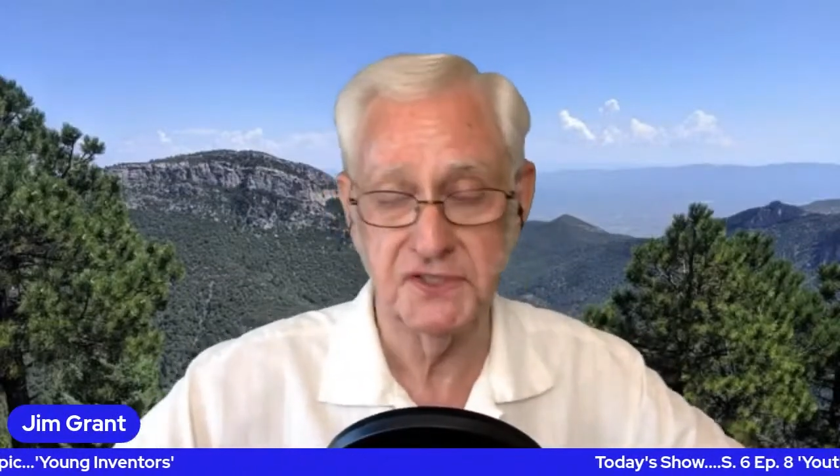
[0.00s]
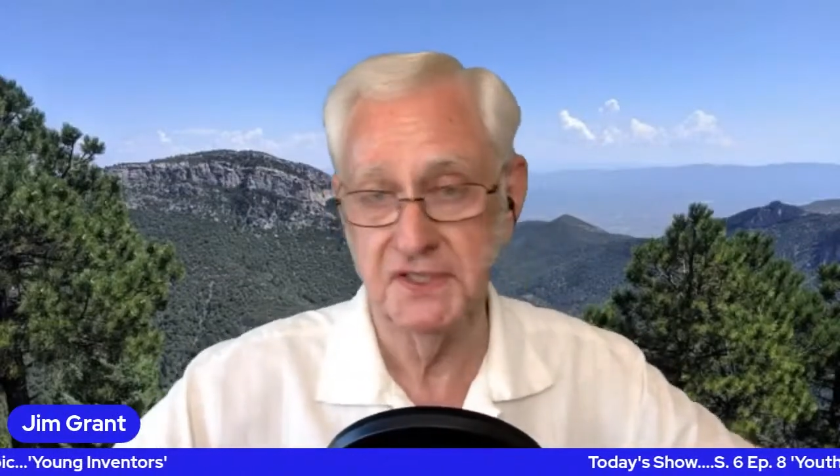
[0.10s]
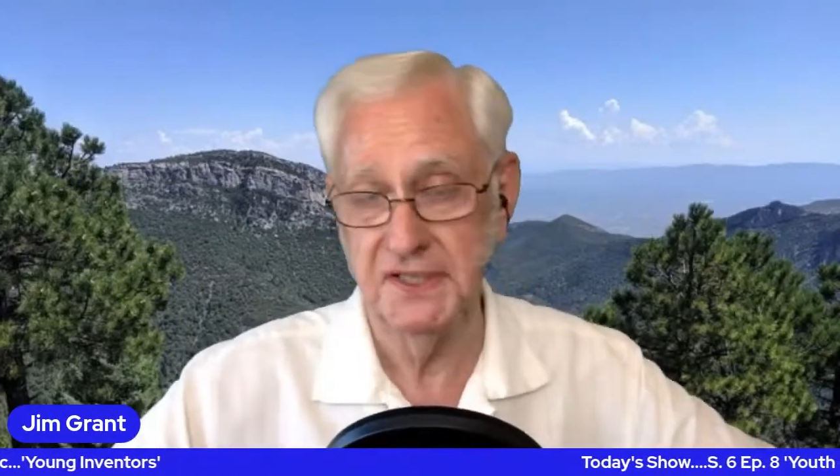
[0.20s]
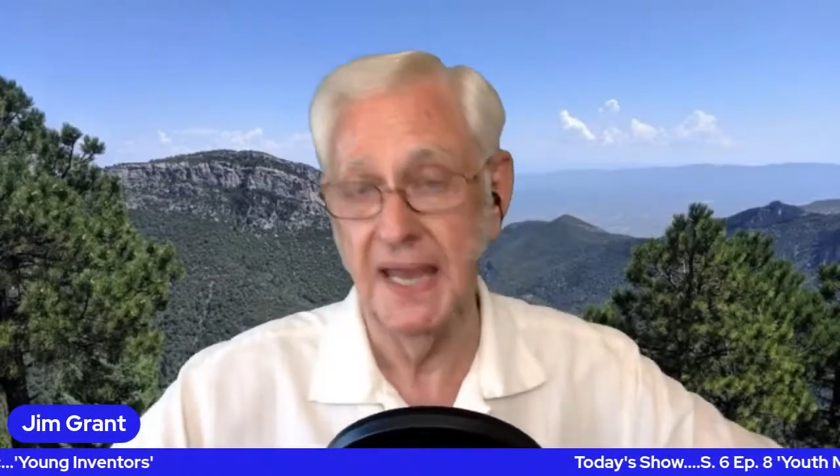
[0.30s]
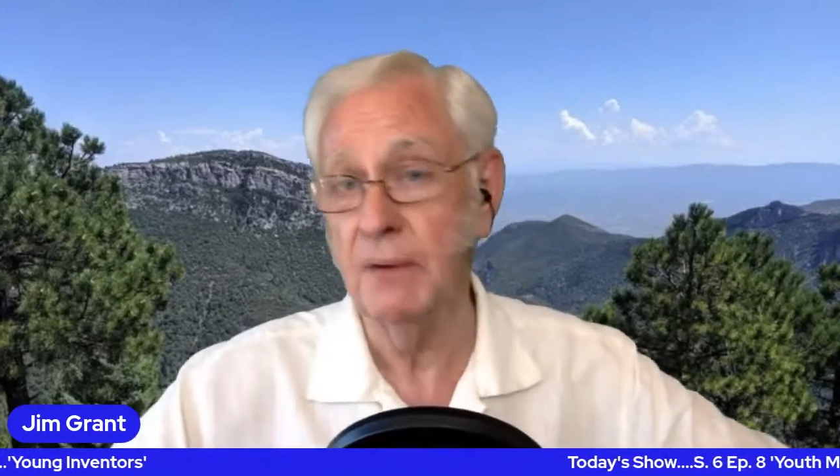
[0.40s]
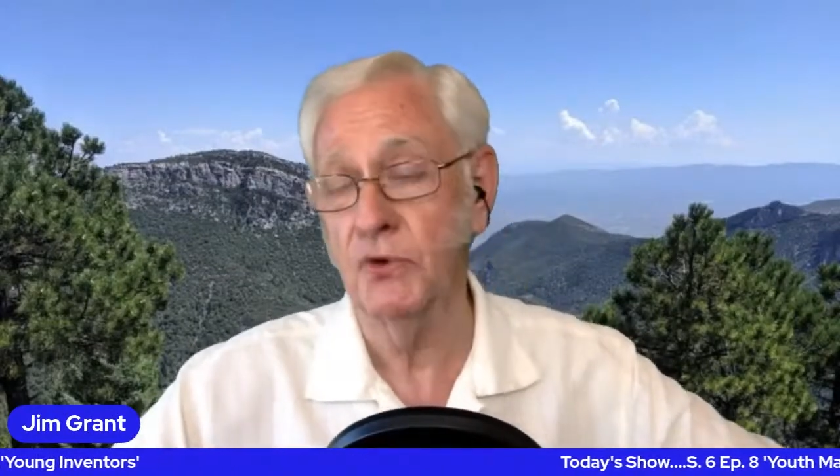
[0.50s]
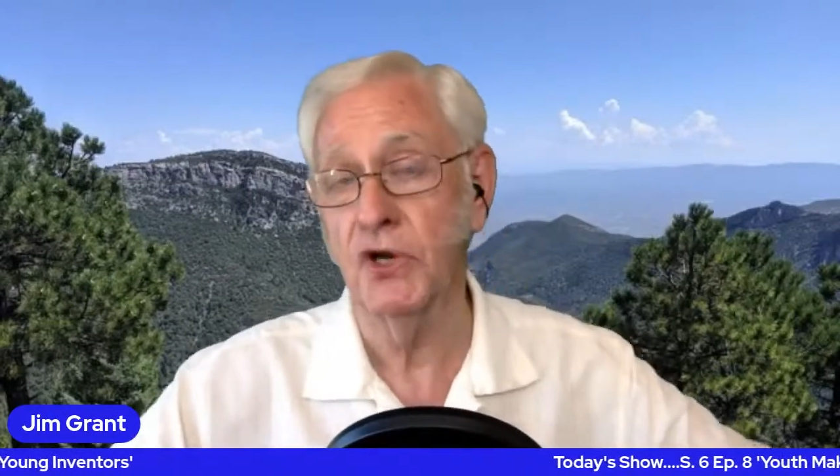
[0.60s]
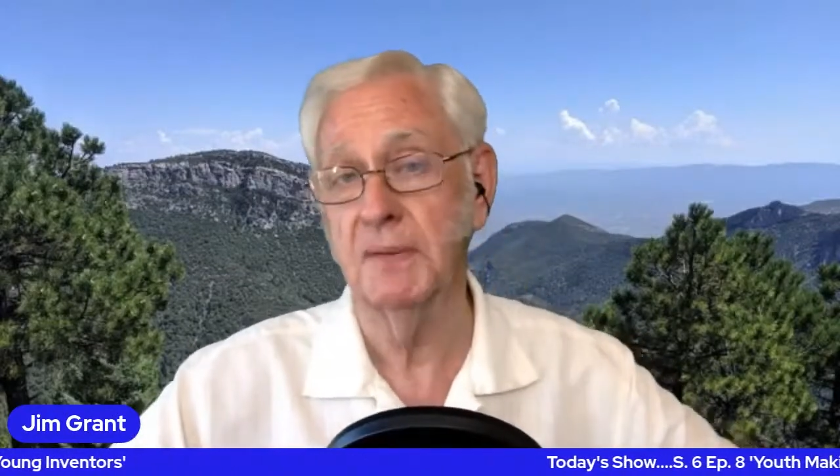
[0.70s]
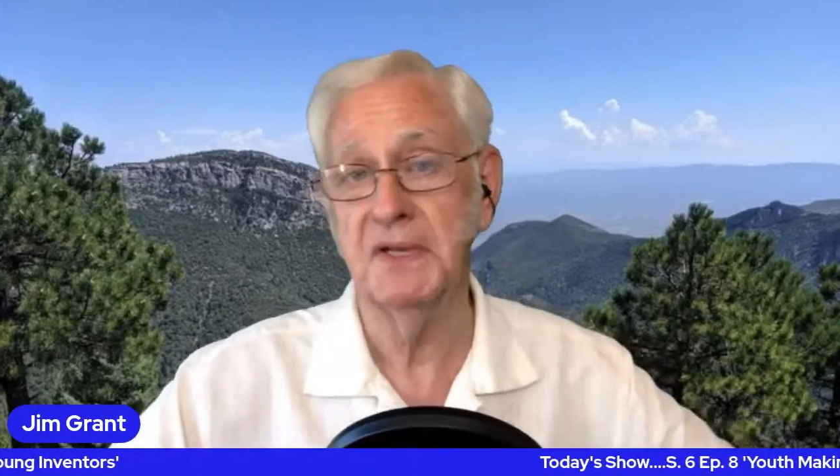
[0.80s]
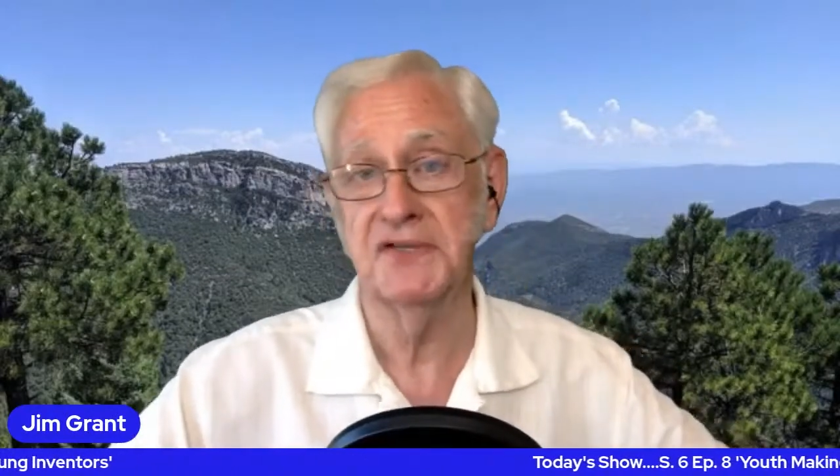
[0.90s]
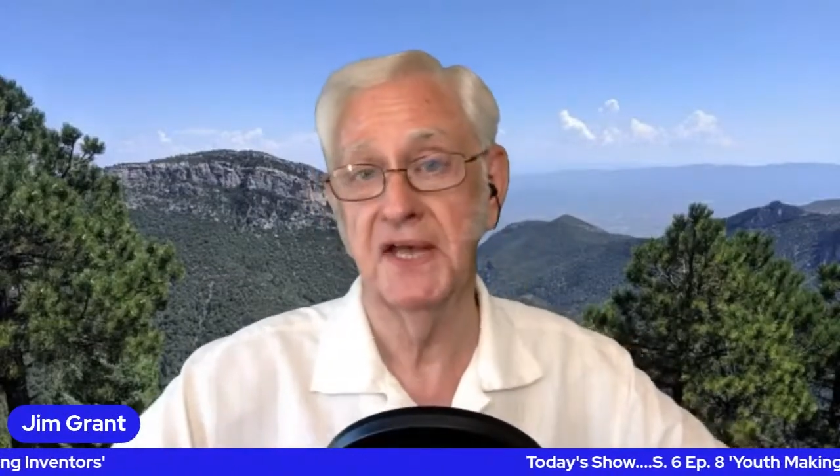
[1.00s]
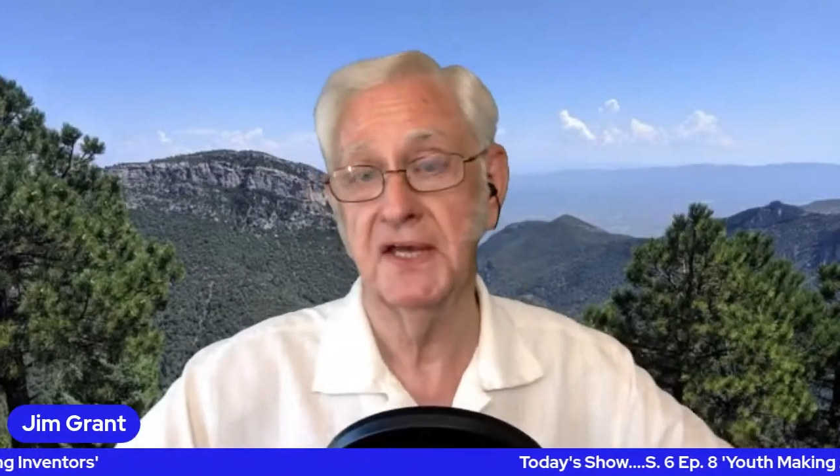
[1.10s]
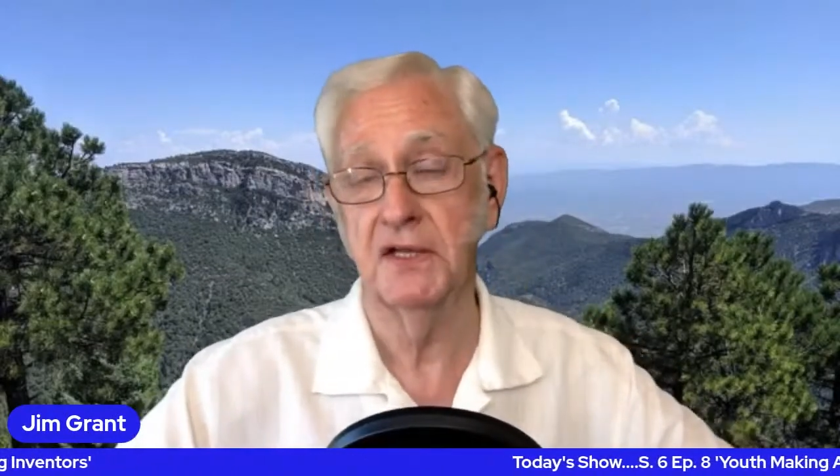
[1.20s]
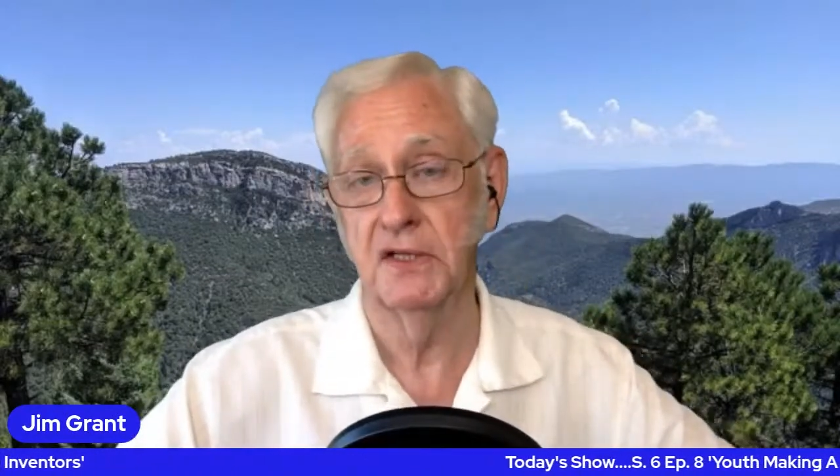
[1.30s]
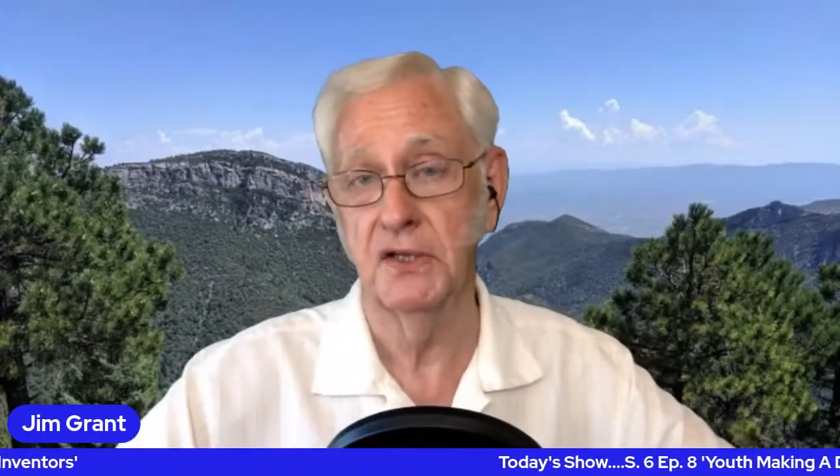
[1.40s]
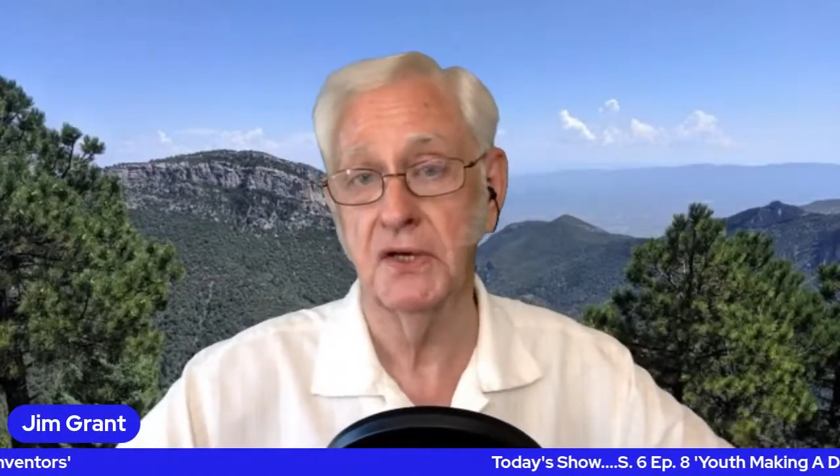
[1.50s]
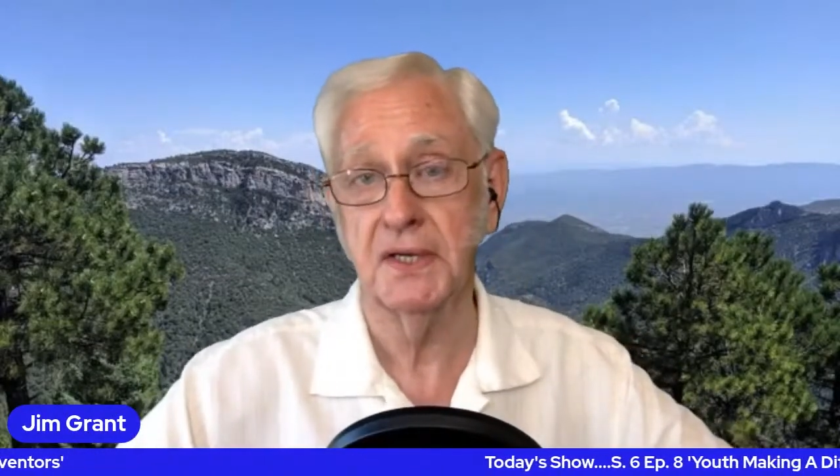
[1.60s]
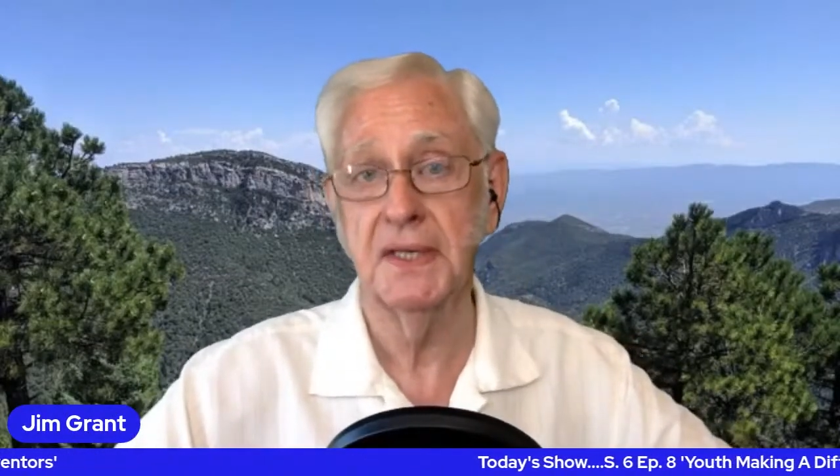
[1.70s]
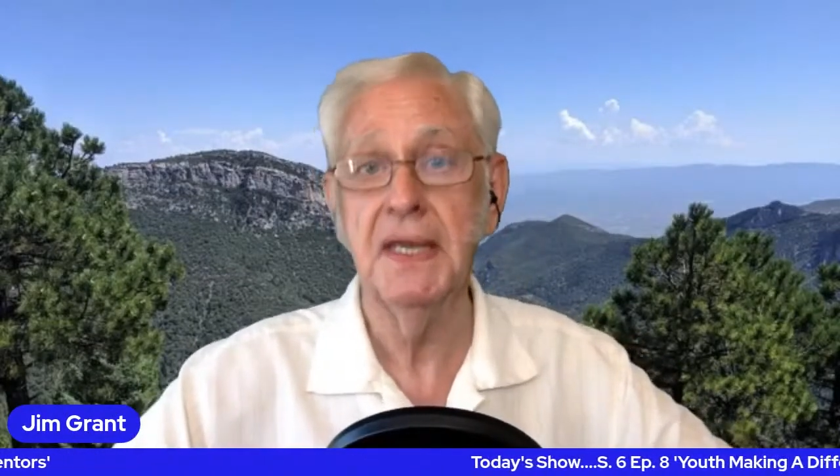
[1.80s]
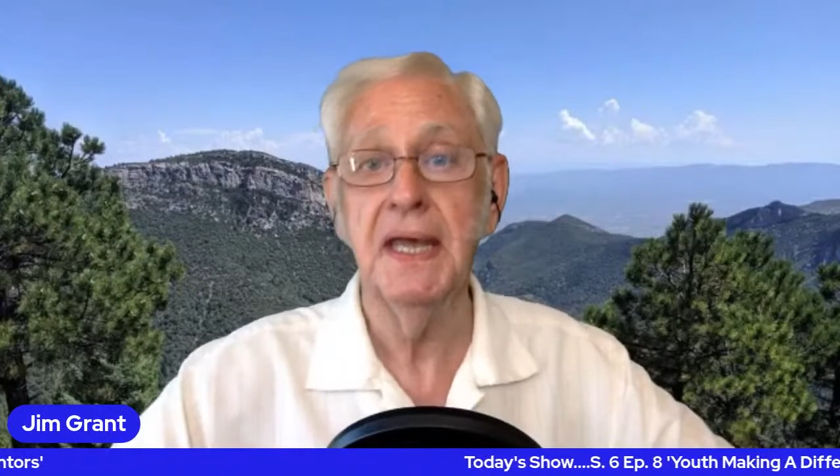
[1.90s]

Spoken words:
Today, we're going to be taking a look